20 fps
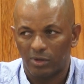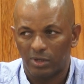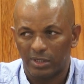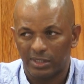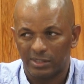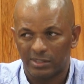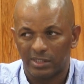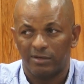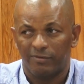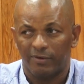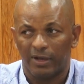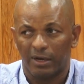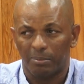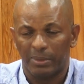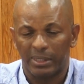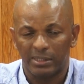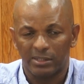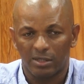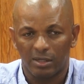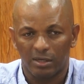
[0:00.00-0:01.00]
It's a
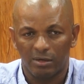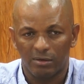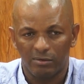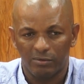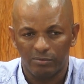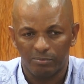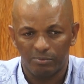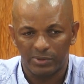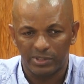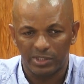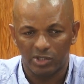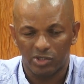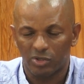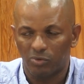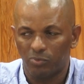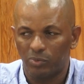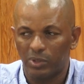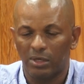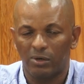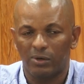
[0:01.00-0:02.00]
developmental
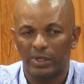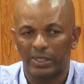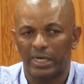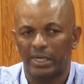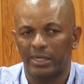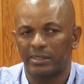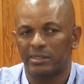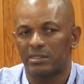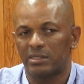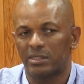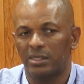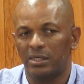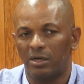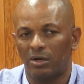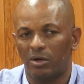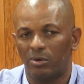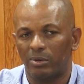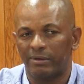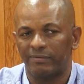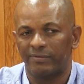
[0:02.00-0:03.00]
position. We'd like to see,
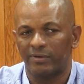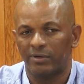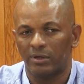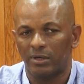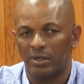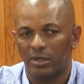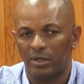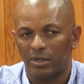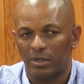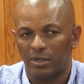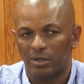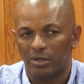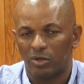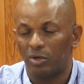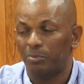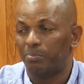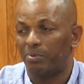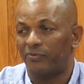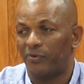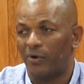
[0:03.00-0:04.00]
however,
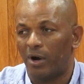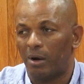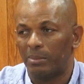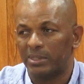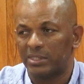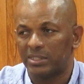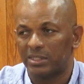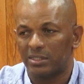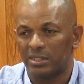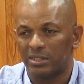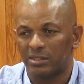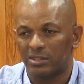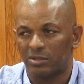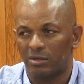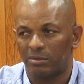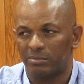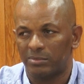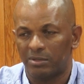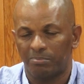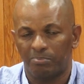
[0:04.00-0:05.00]
good performances in
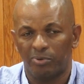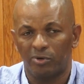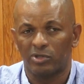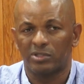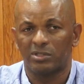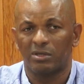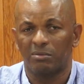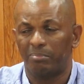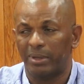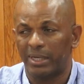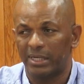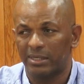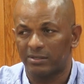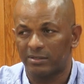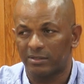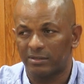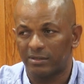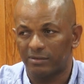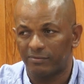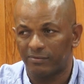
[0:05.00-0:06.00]
terms of personal
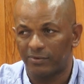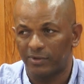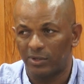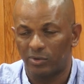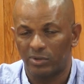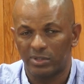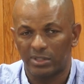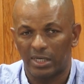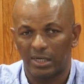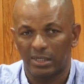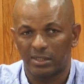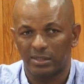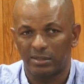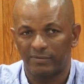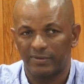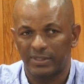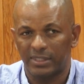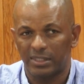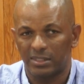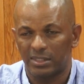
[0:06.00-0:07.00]
best for those
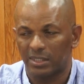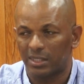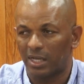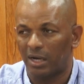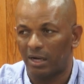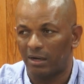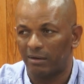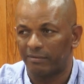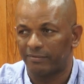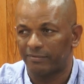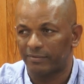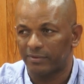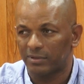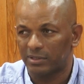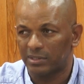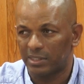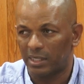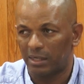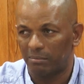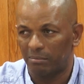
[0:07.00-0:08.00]
activities that have
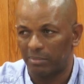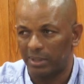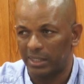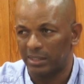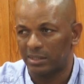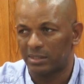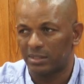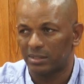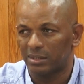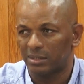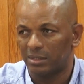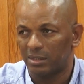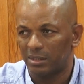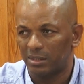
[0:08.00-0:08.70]
time-based